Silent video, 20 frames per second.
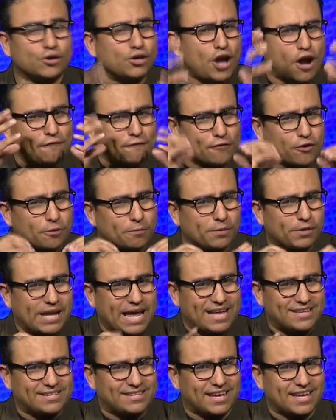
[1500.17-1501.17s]
were not
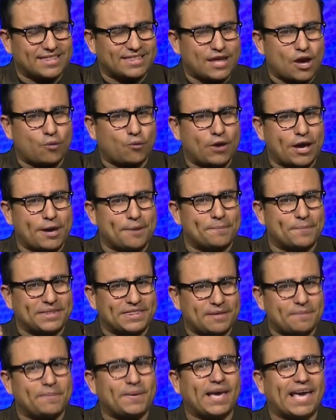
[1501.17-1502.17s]
verbalizing it that way,
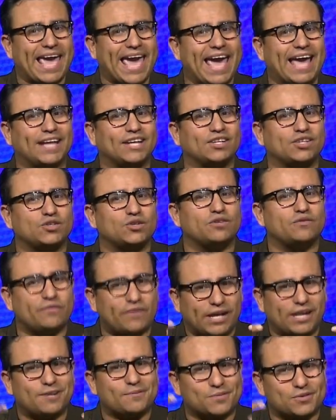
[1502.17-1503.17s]
but they began to
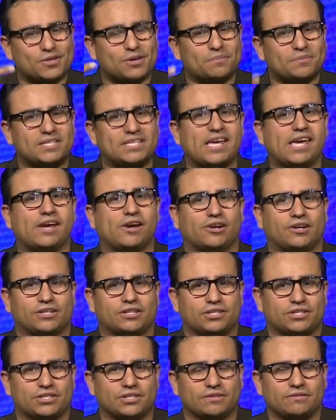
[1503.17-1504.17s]
develop some
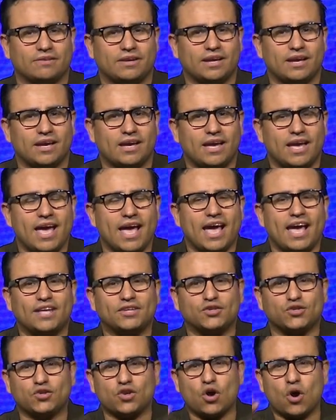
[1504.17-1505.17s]
tears.
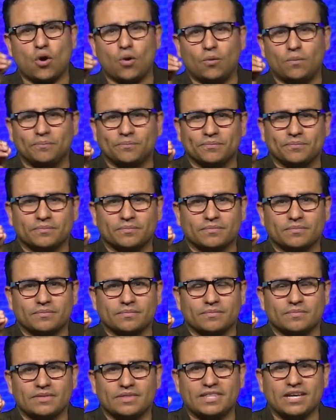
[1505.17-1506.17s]
And so
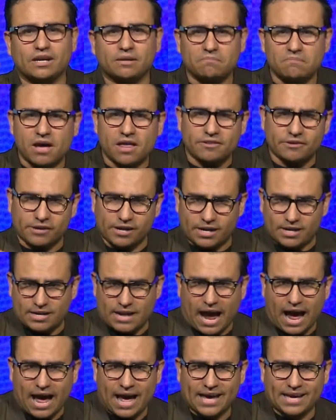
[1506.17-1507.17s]
their mother
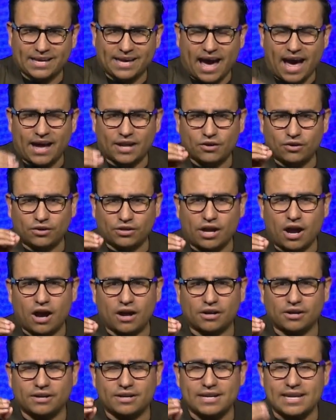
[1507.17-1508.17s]
and I got on
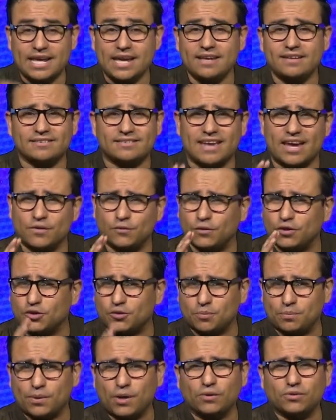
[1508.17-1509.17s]
our knees and we
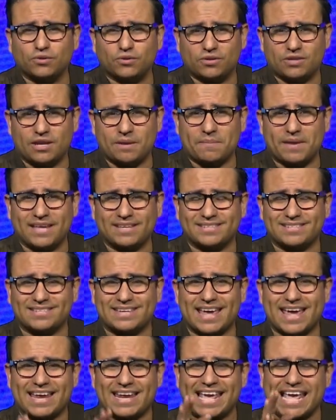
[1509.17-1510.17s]
spoke to them and
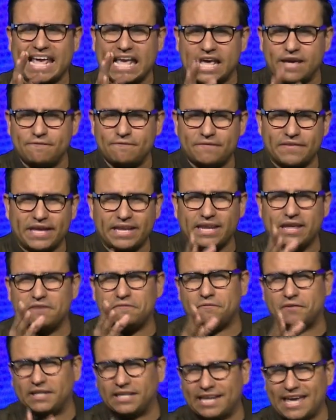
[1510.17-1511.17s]
said, even
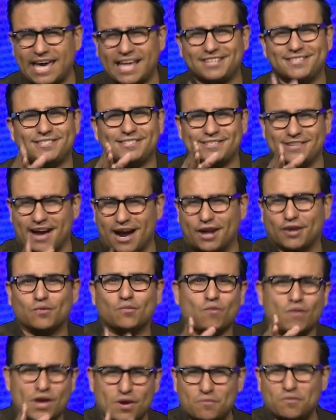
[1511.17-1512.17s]
if it gets dark,
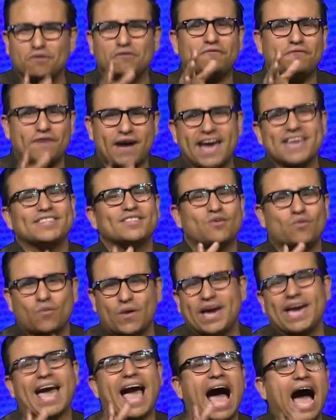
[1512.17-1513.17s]
we will find a
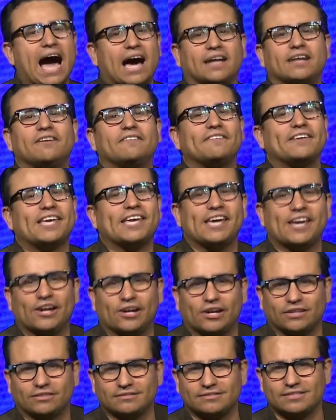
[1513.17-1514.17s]
way out of
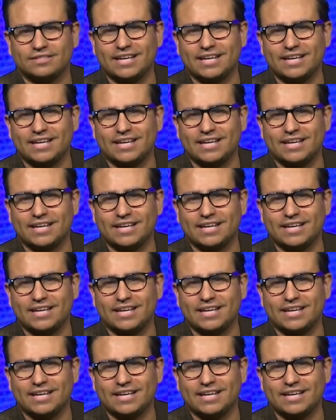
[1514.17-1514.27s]
here.